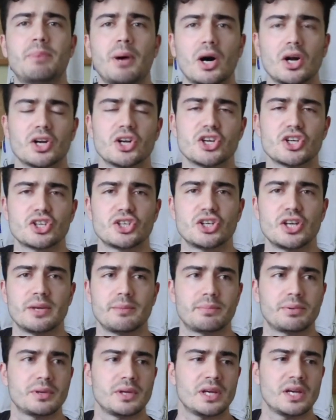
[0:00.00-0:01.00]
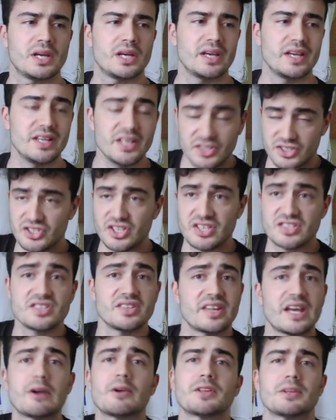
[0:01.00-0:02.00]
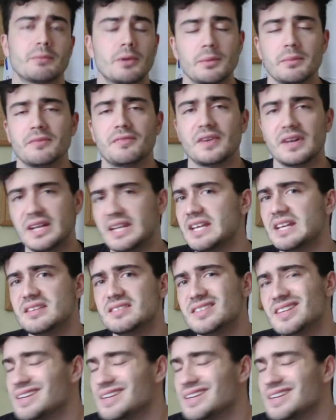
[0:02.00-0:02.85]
partnership isn't there at the moment for Leeds.